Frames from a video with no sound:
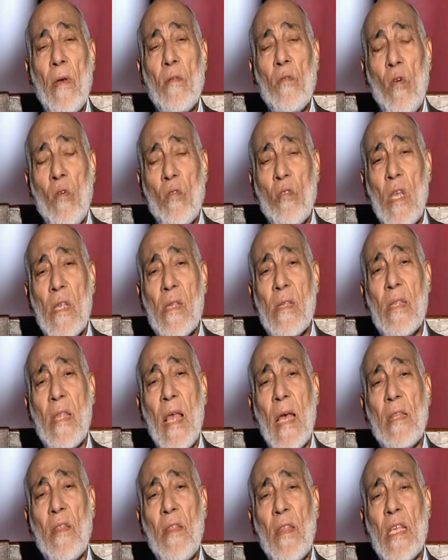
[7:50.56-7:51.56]
Notice
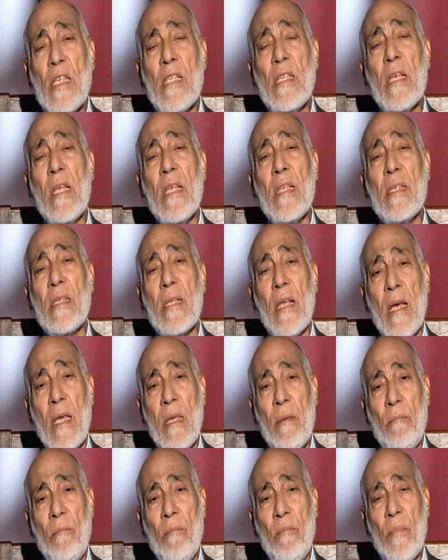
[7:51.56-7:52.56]
that this
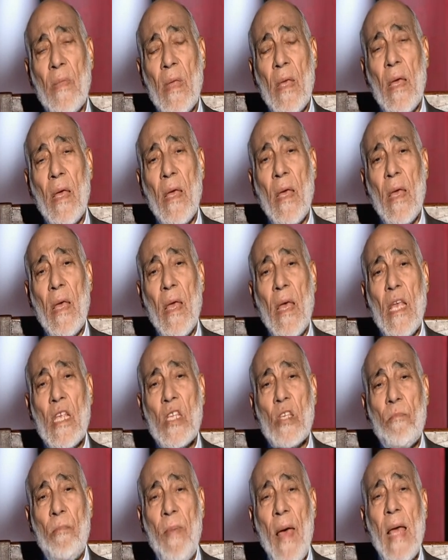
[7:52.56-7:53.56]
enzyme
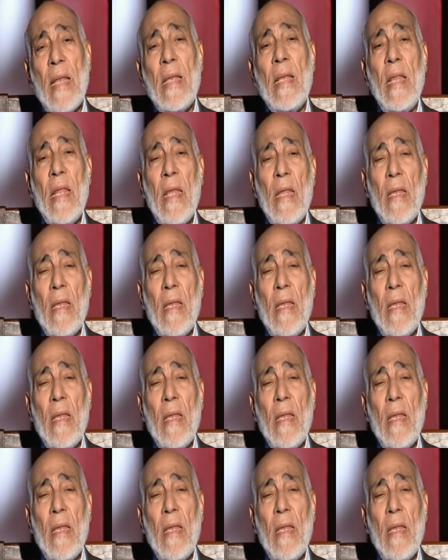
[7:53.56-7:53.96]
is badly